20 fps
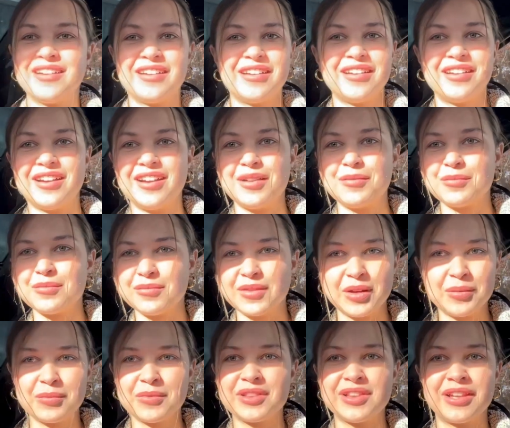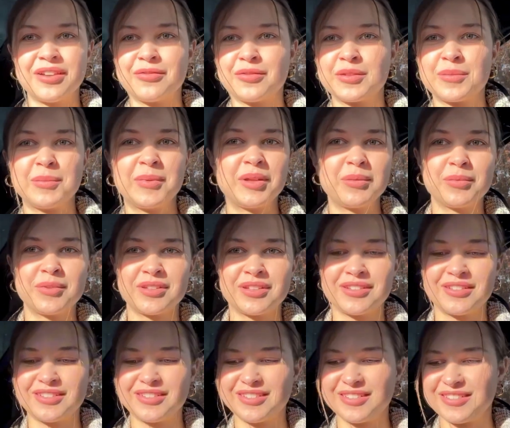I'm in love with Melbourne.
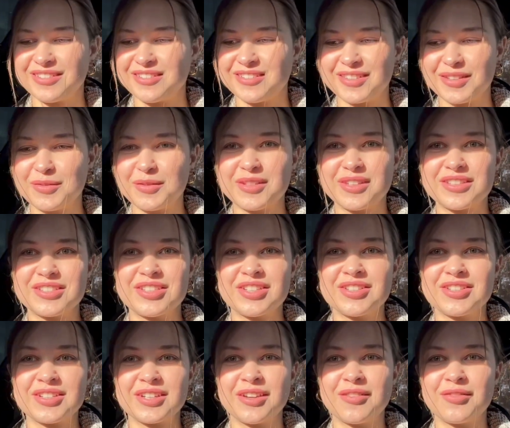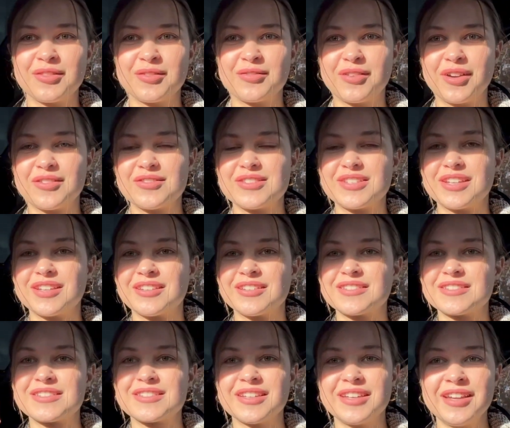The weather changing every 5
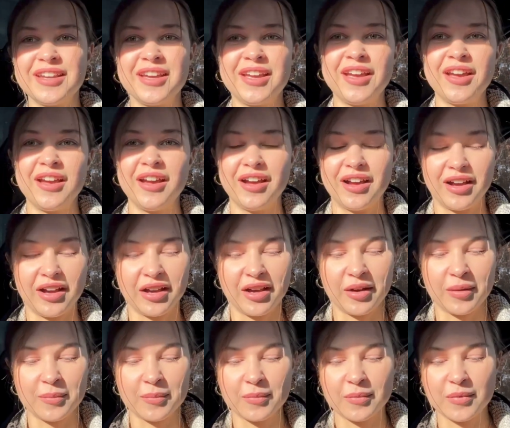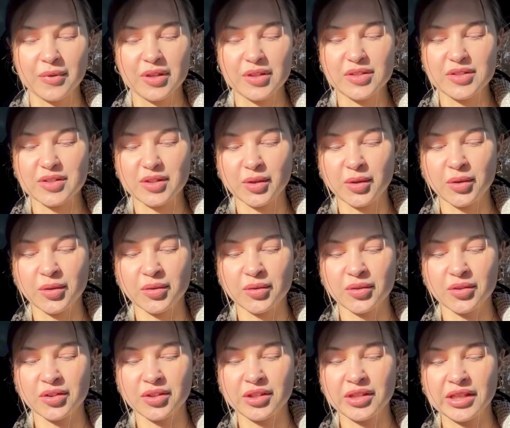seconds. So
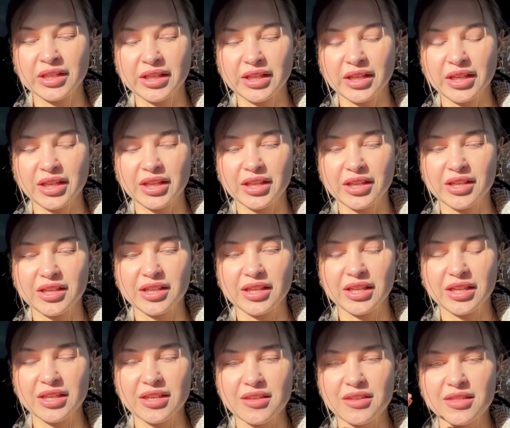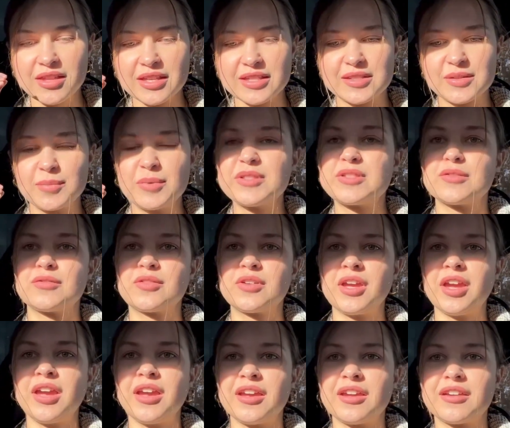this piece of
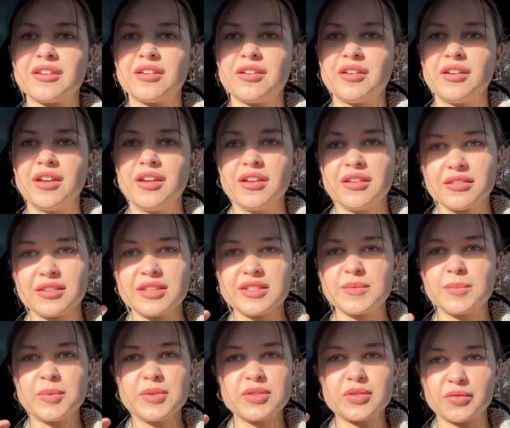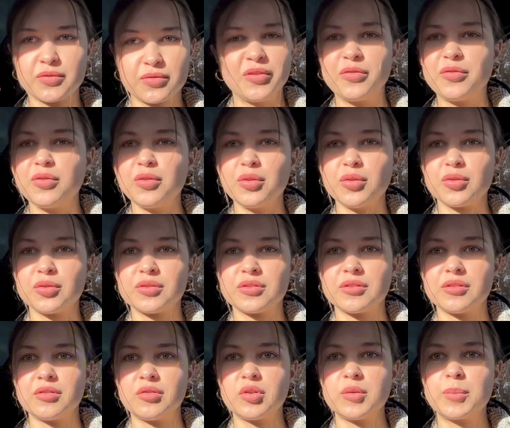cake, this piece of food
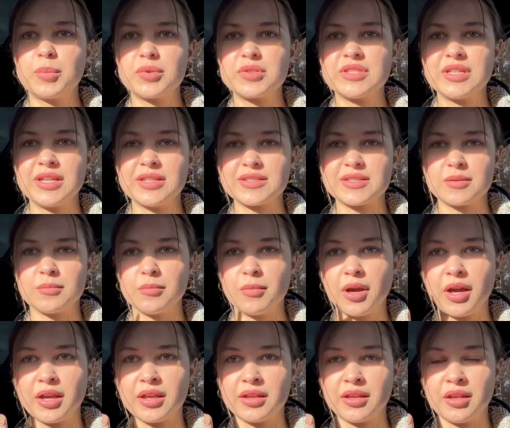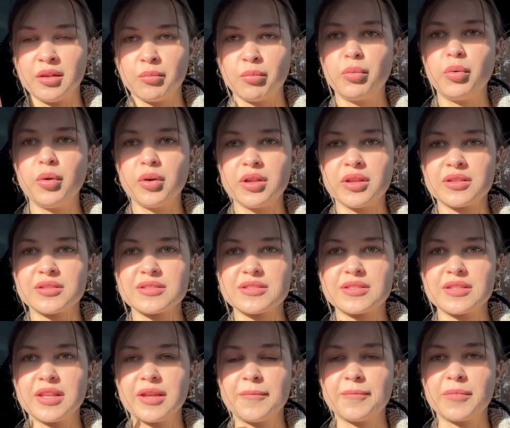represents my
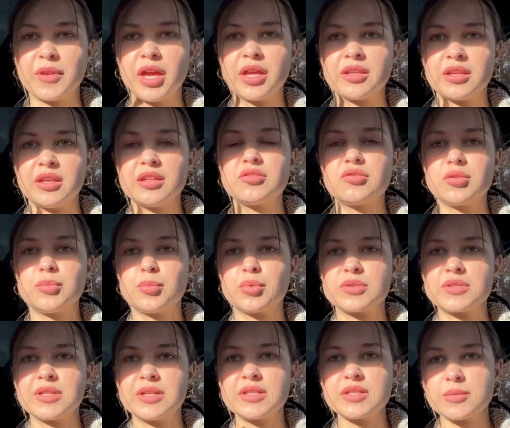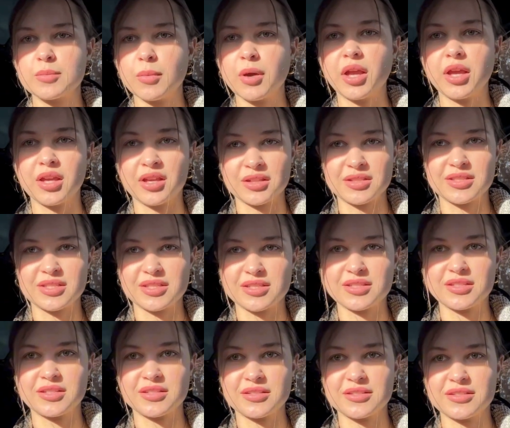importance, and it represents my
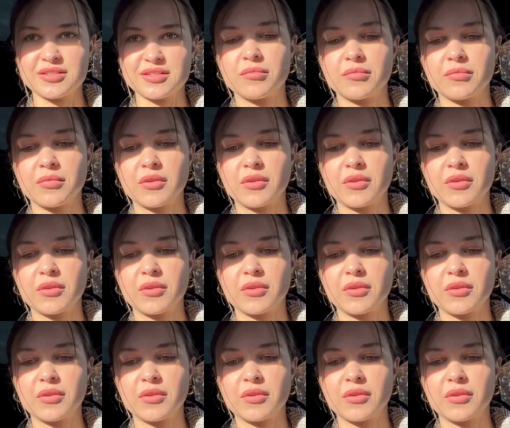existence.